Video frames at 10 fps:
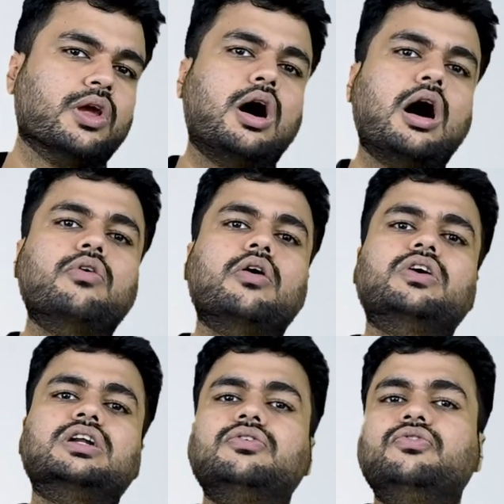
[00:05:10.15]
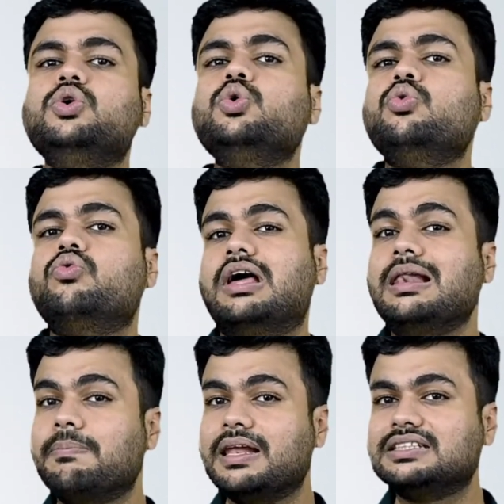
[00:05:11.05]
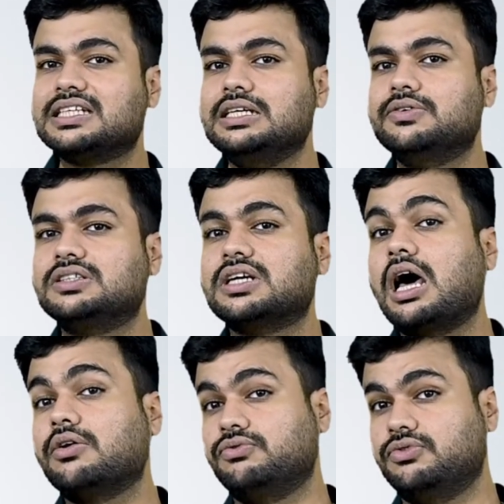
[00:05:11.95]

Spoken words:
However, a few well-placed keywords are